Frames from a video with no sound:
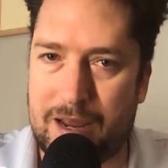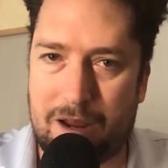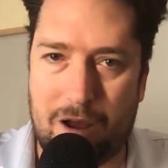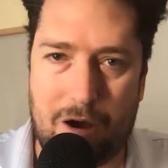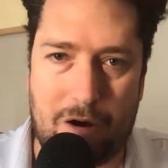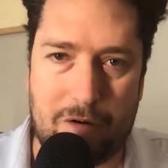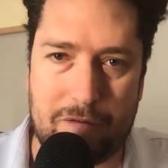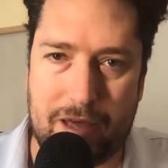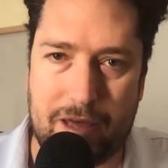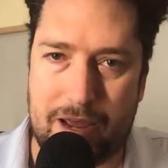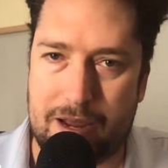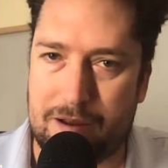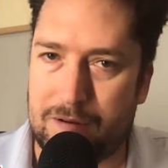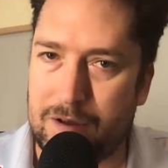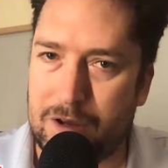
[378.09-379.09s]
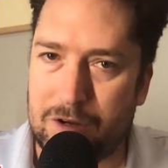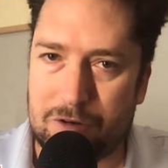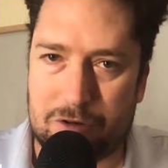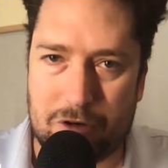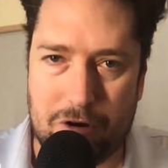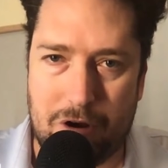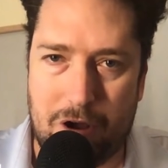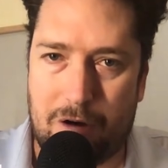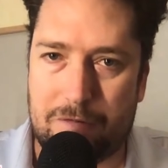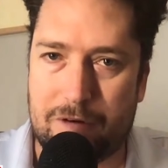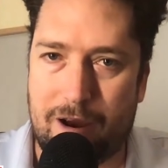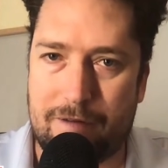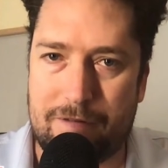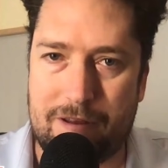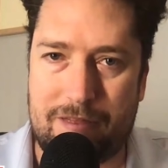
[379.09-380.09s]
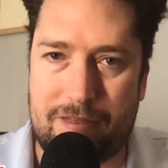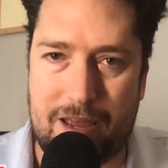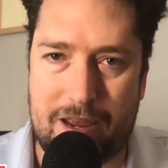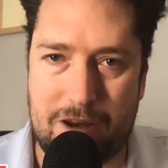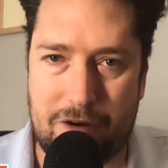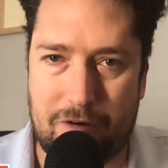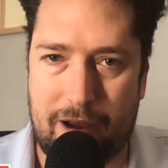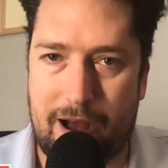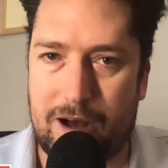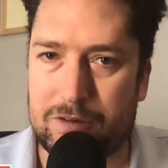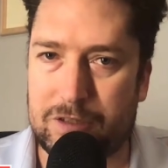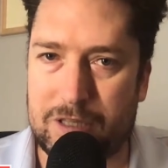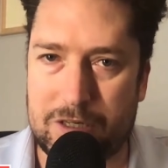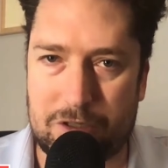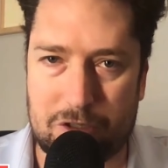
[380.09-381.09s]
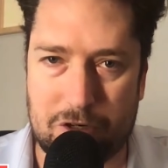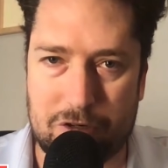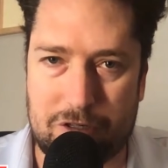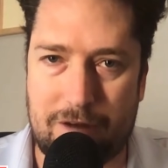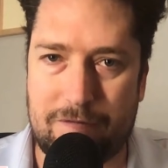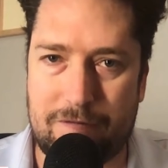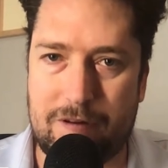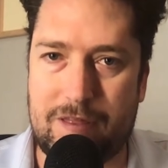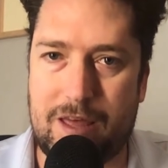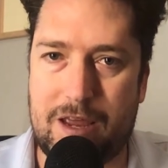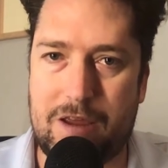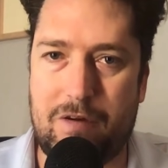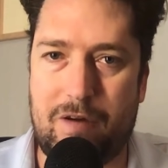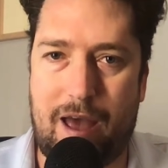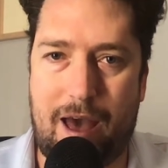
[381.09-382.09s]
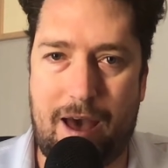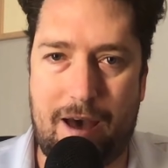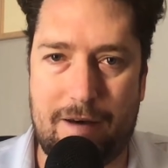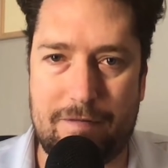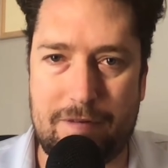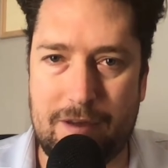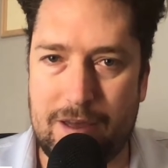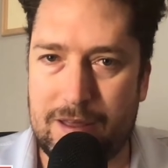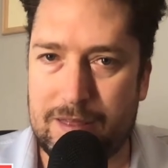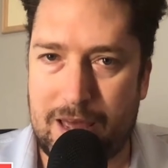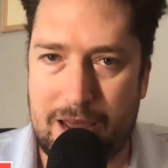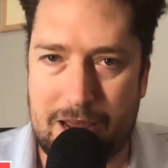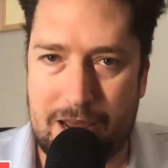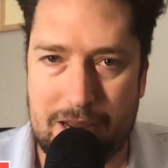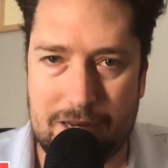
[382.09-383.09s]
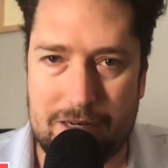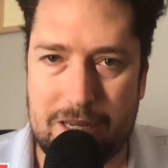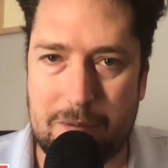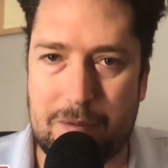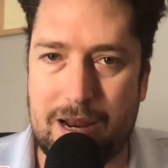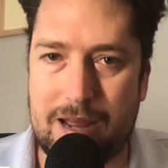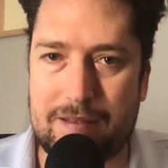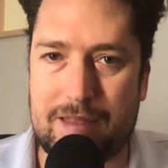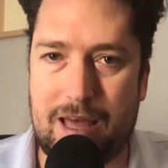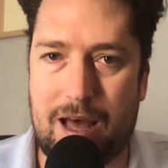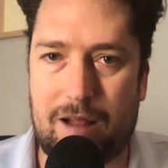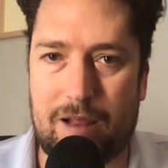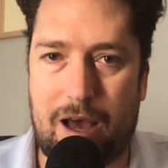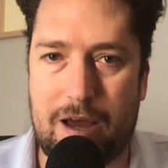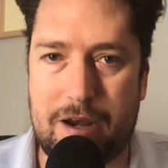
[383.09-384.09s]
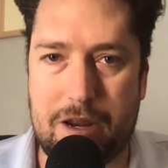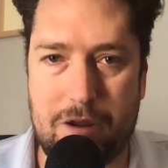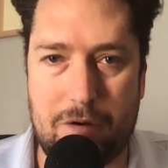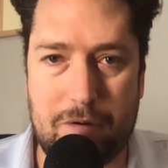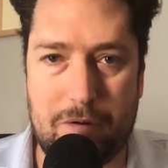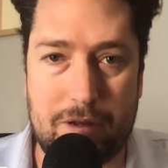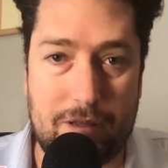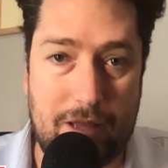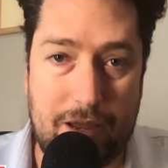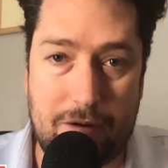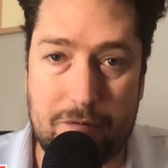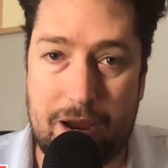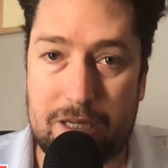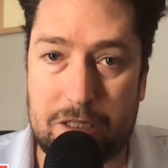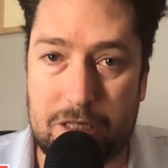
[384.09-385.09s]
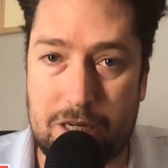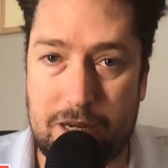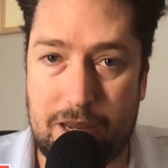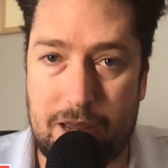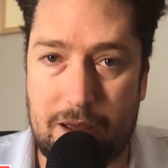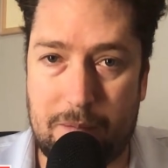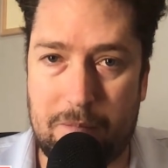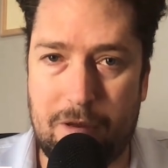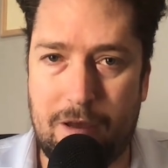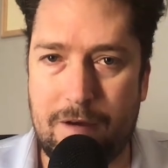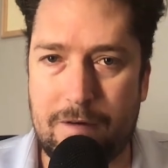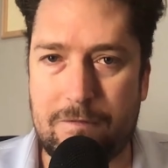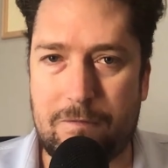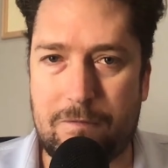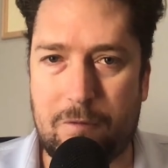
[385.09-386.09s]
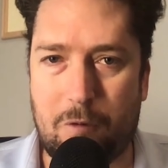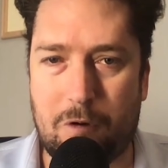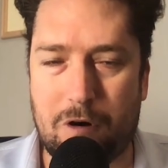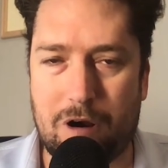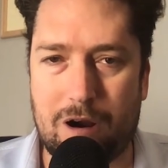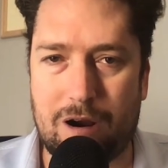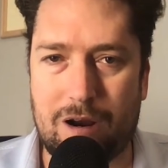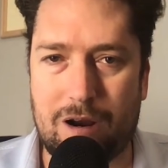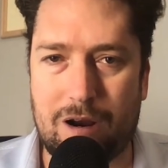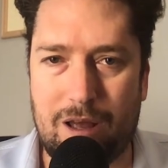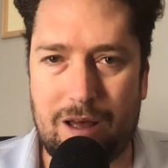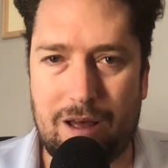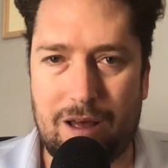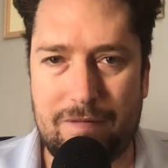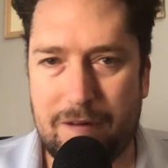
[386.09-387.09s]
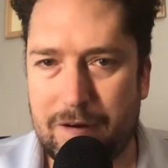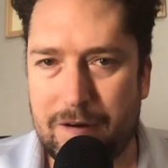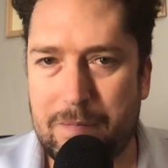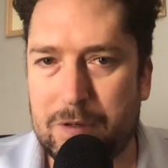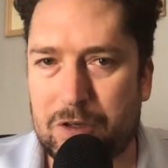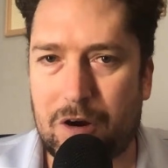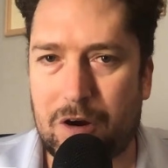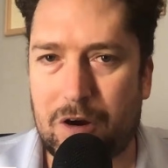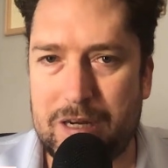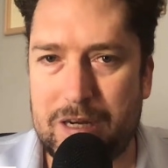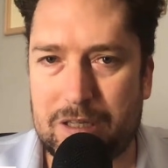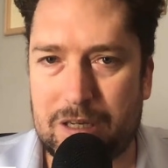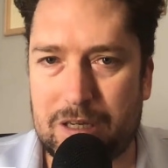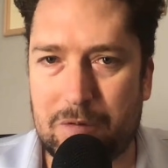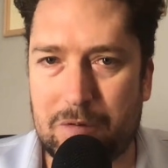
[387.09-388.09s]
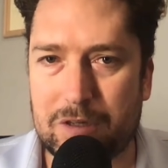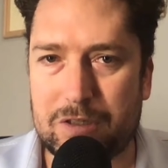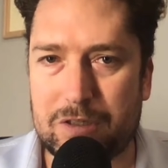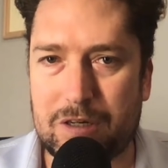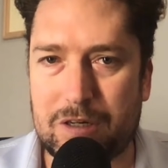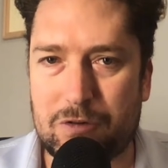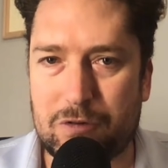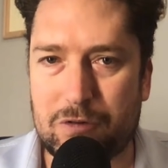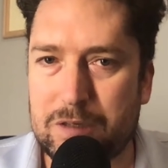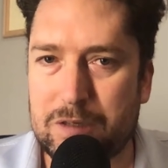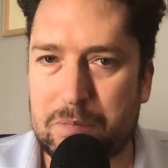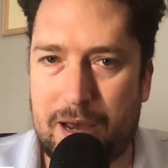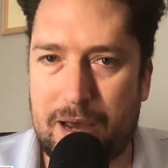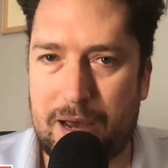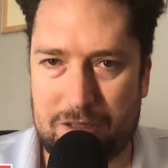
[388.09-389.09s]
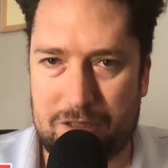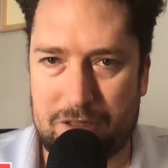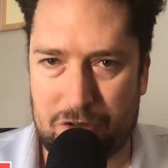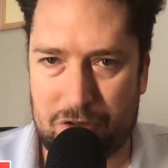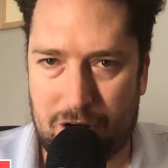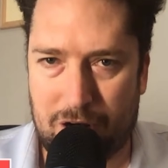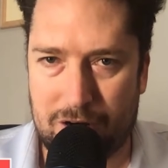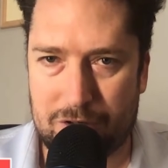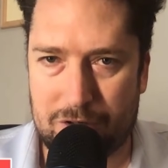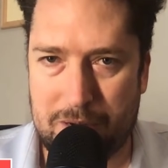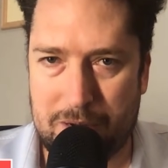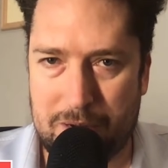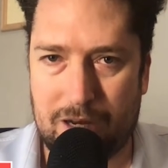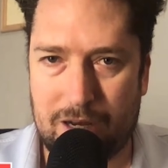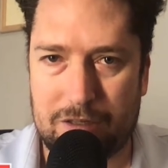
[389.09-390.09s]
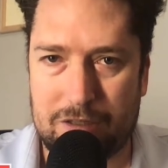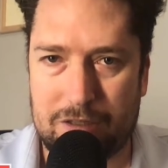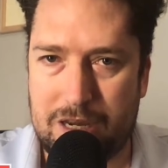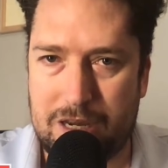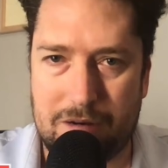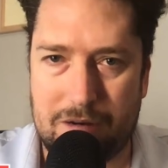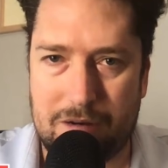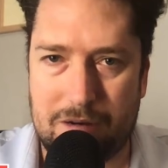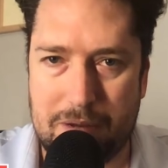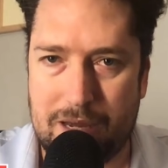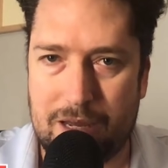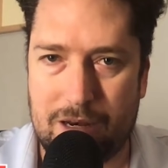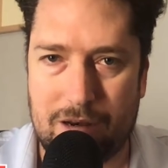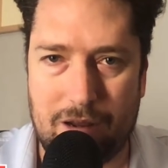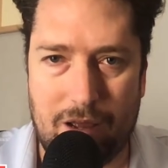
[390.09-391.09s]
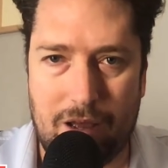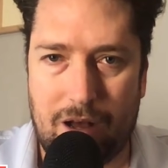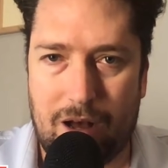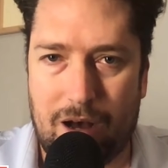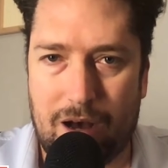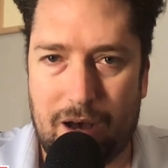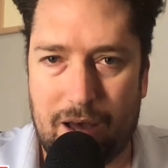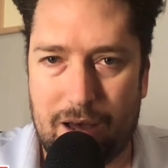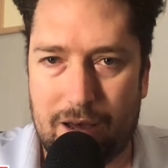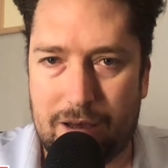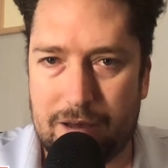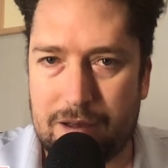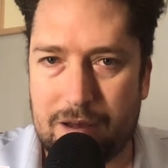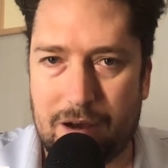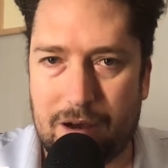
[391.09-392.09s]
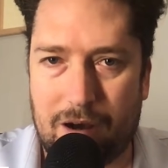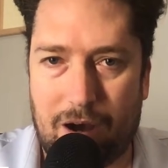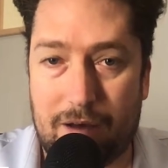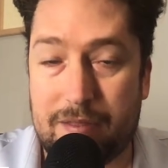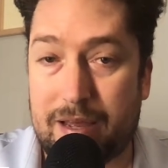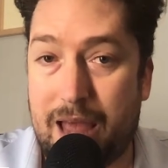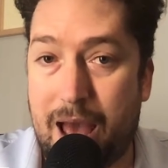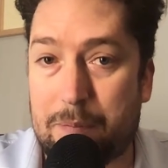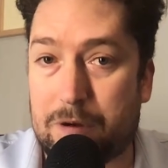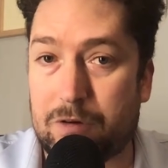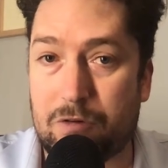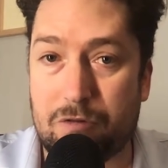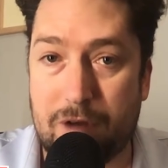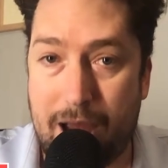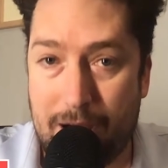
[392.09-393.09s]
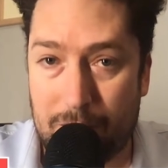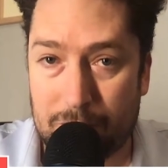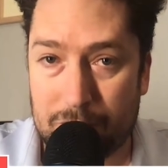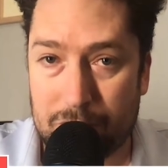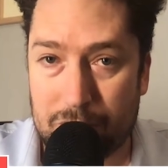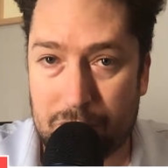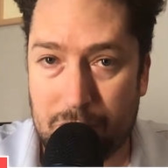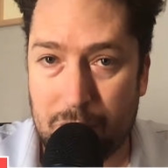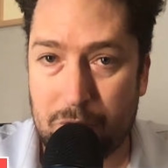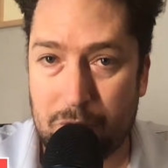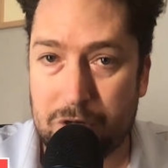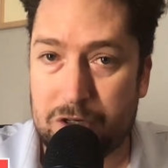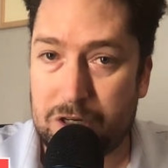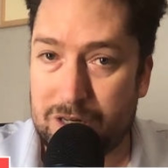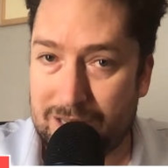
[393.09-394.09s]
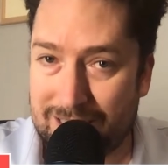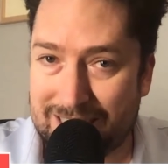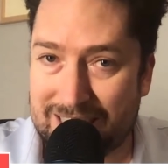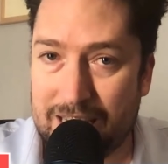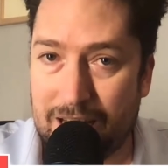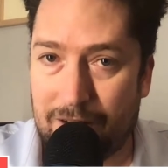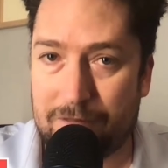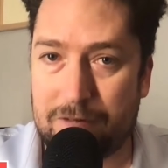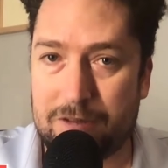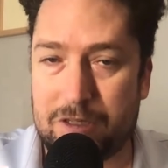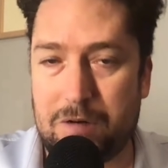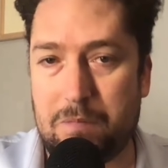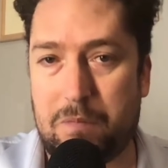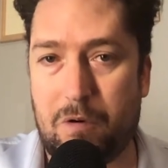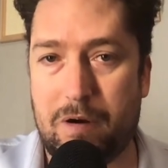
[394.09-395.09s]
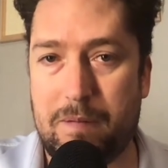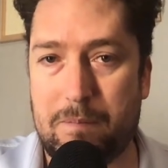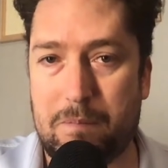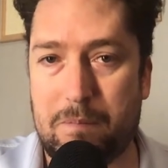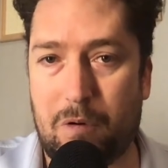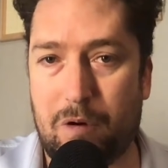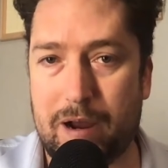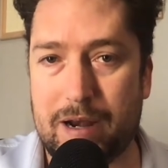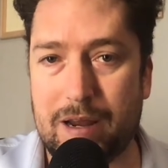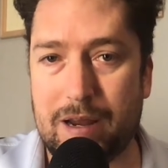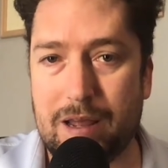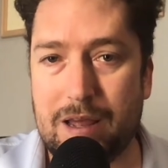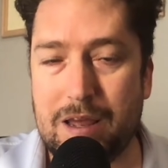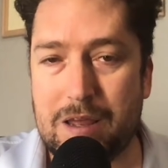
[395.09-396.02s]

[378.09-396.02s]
They go, they turn over everything in your house, they search everything you have, they intimidate the hell out of you, and they arrested him for a very bizarre reason. It was a trespassing charge because he had been on the Capitol grounds, which in itself is an important point.